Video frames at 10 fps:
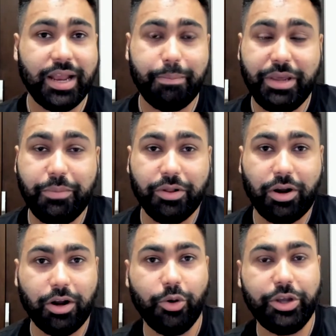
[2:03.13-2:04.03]
and people
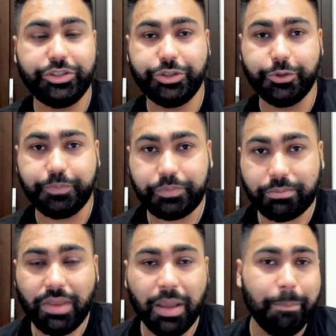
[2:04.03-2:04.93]
are going to
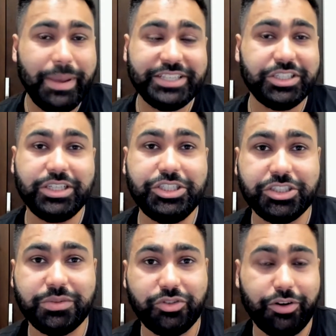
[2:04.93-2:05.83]
basically
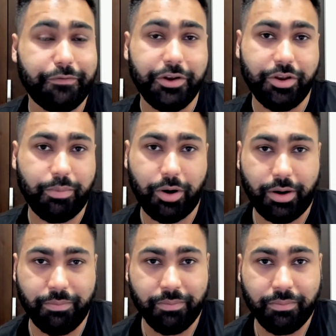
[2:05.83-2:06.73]
just drift further
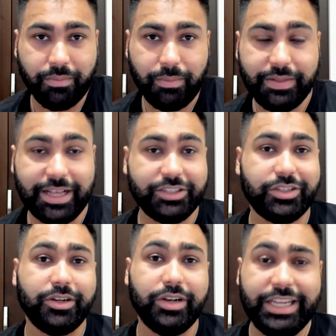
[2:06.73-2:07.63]
apart. And that's
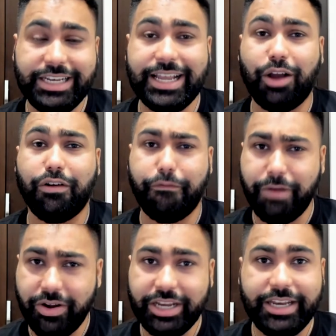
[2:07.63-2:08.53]
going to lead down to a
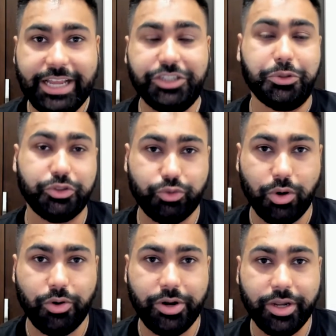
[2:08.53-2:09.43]
very dangerous
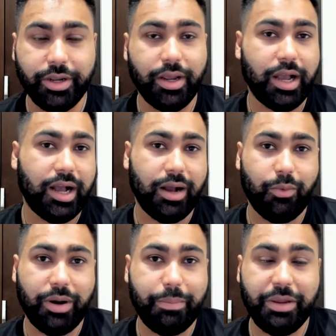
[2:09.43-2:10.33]
road
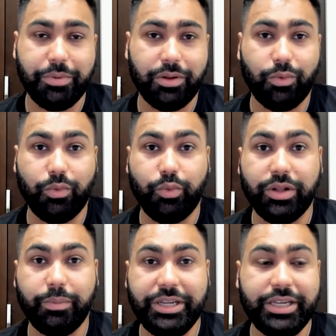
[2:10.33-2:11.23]
where people
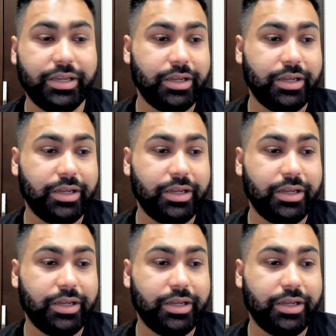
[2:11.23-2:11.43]
will be,